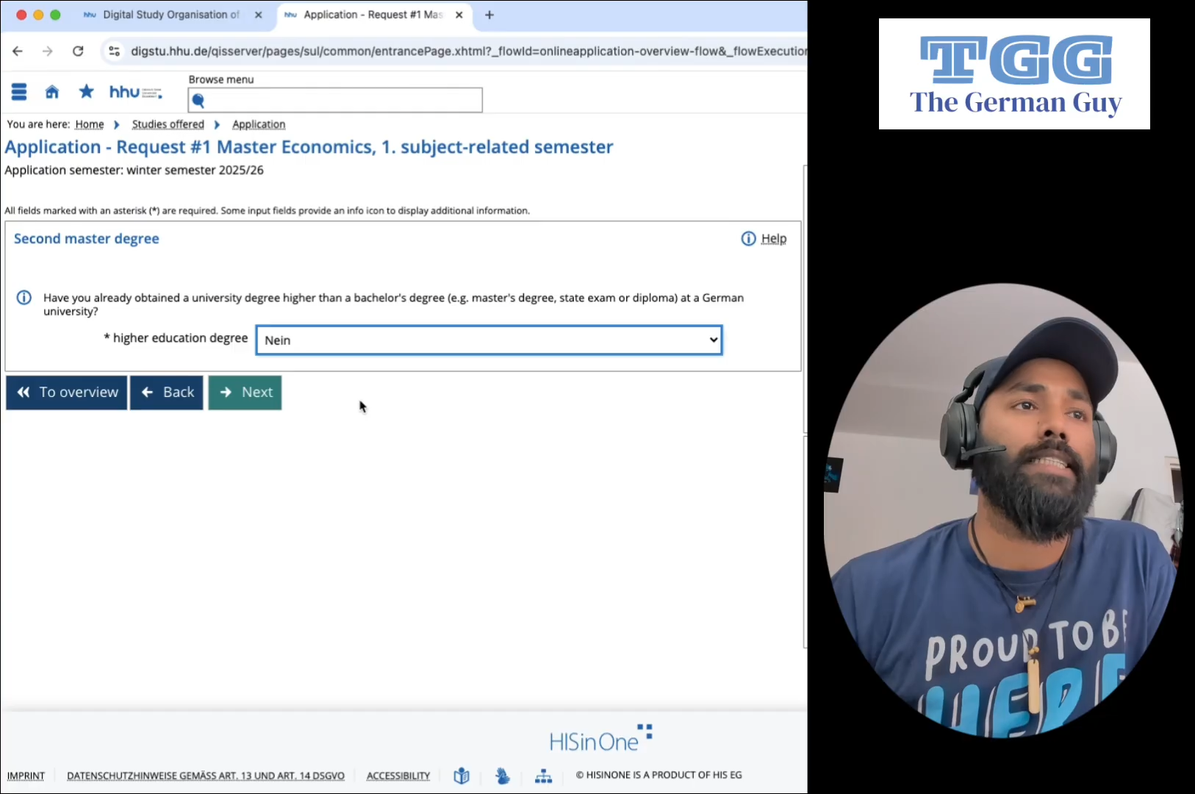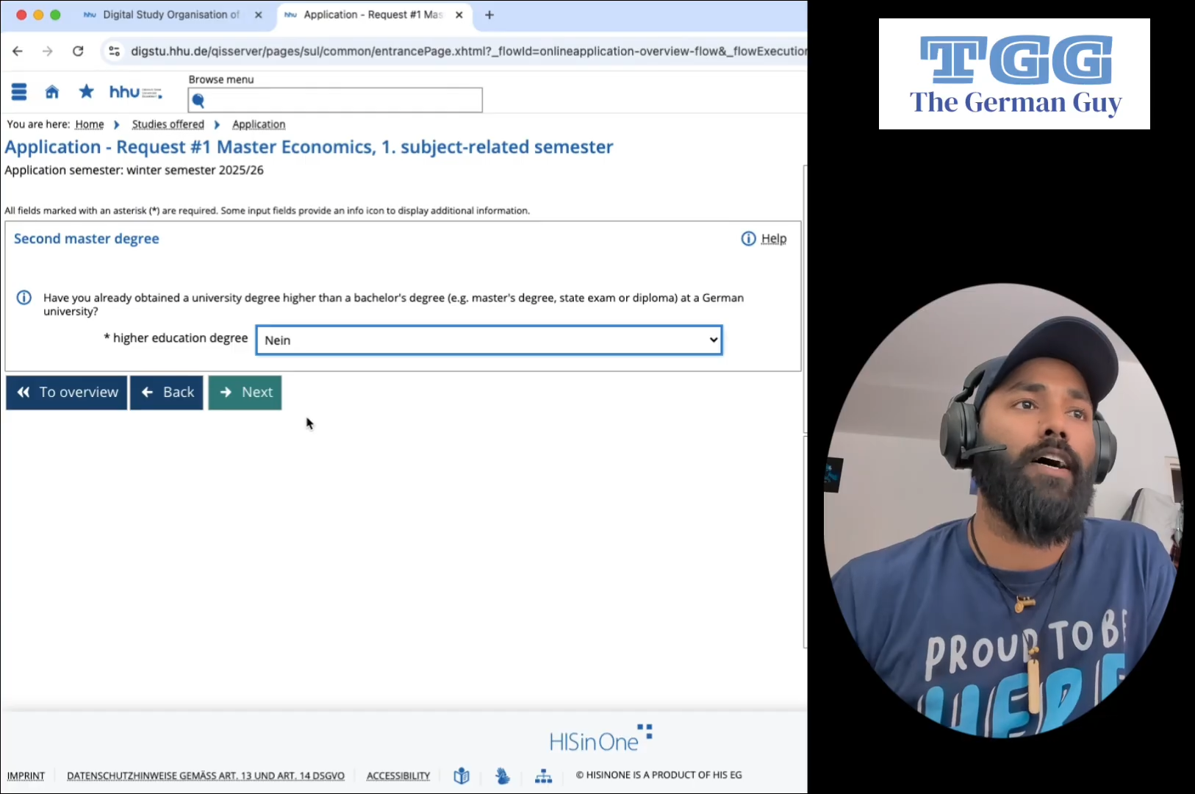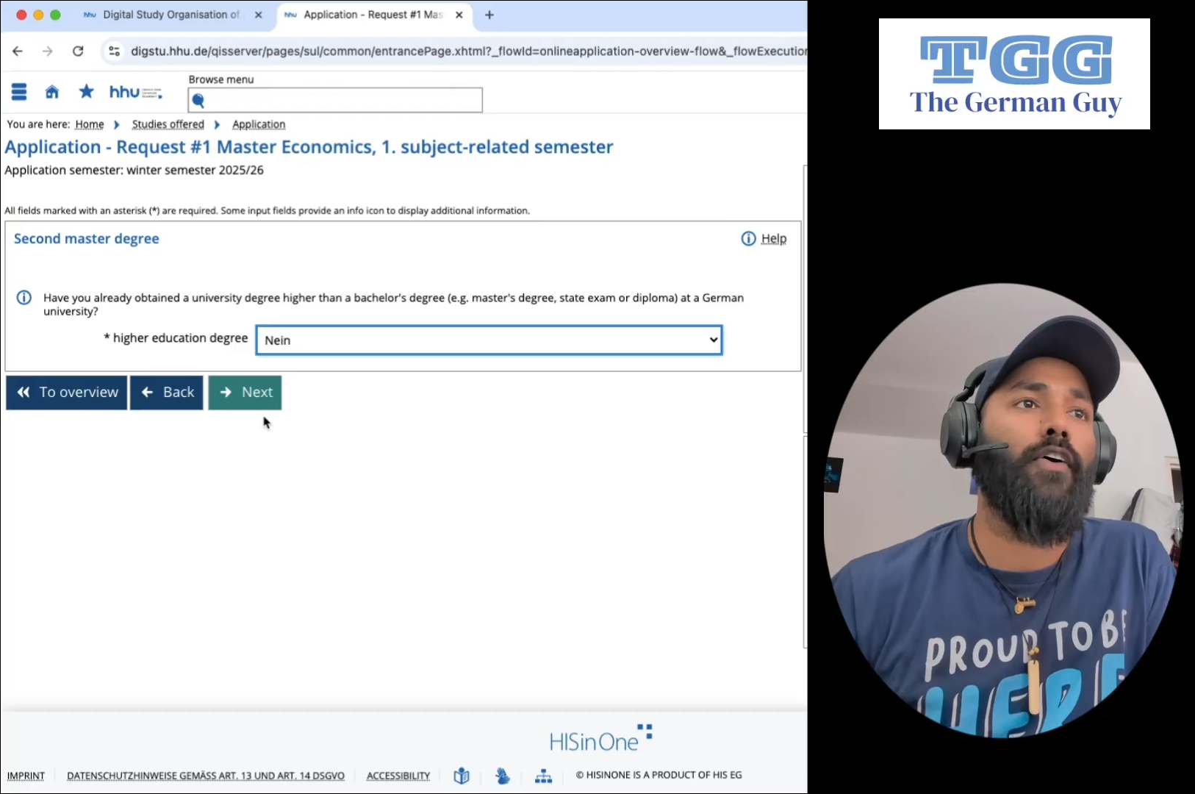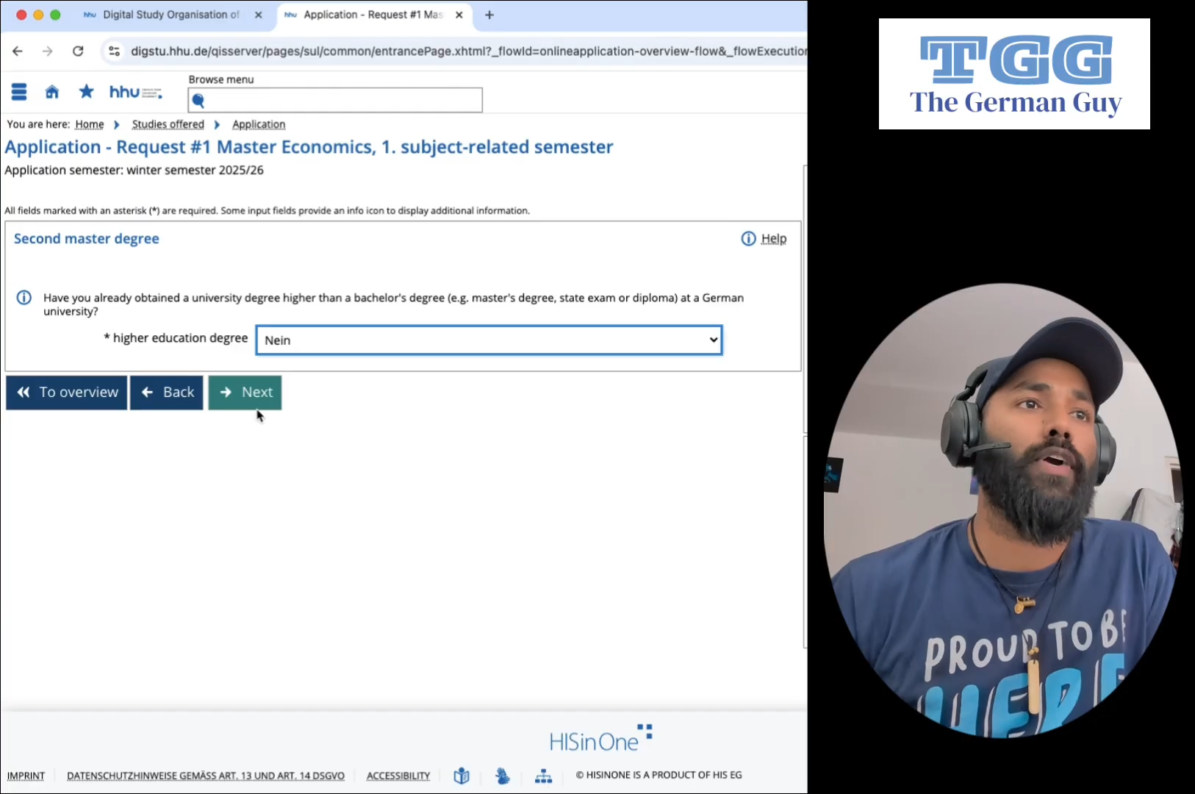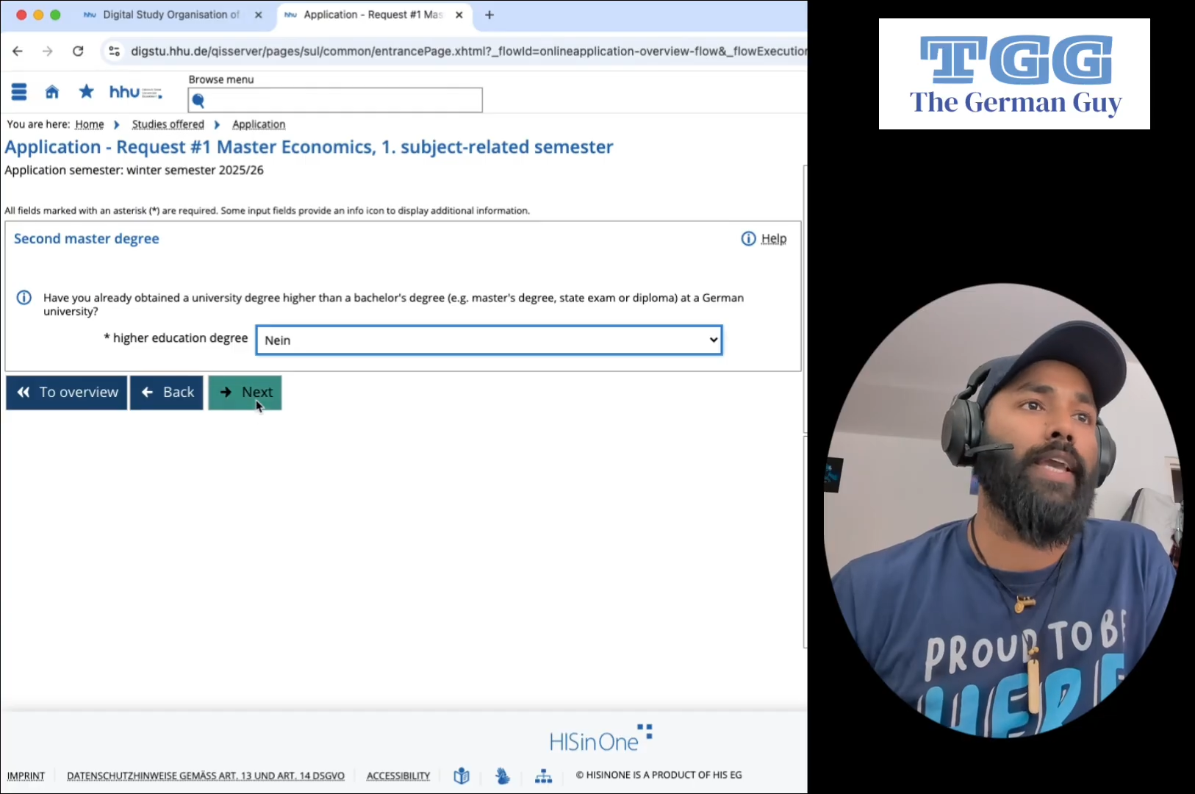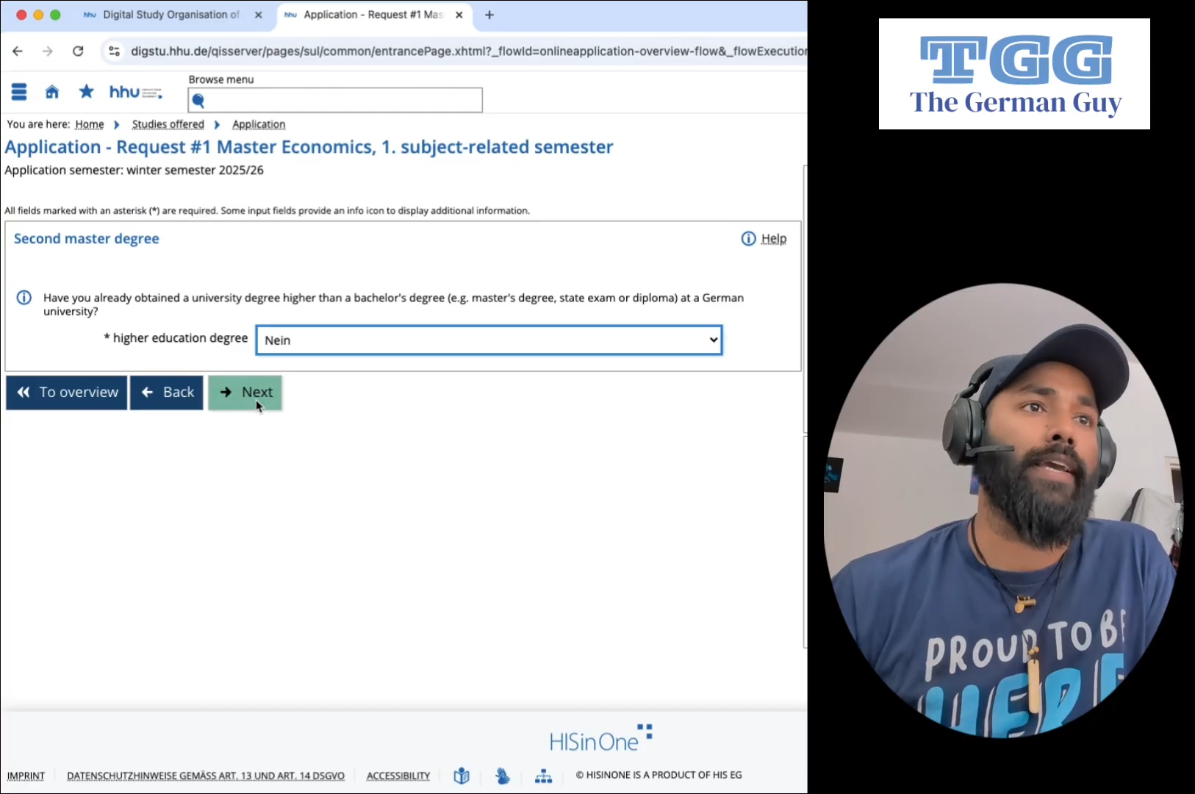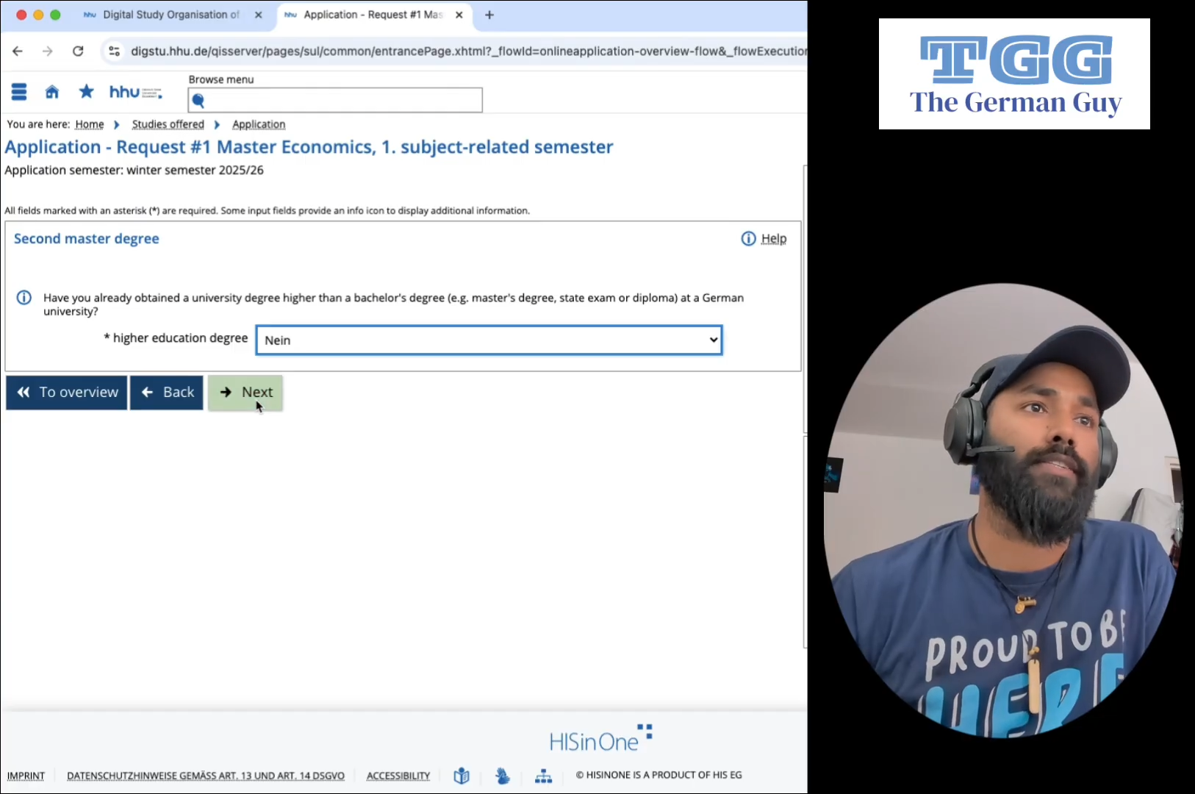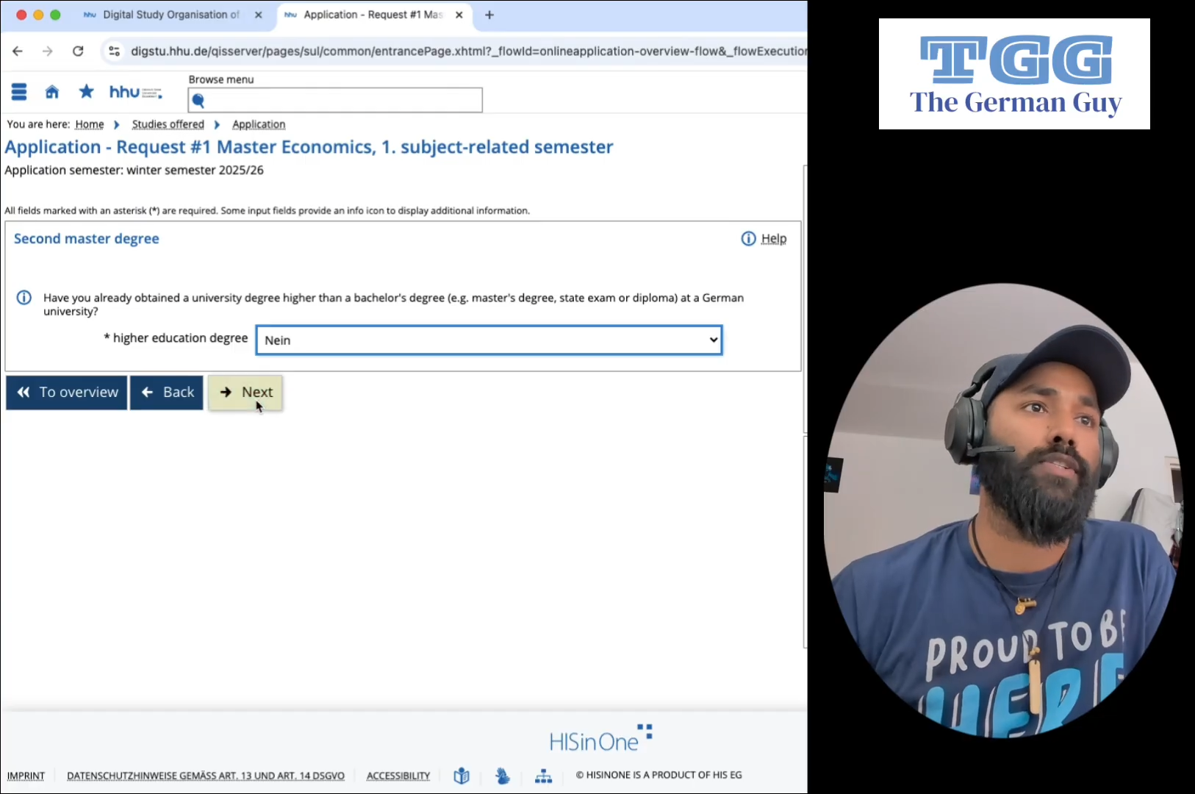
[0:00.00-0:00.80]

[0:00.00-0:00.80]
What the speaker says: Okay,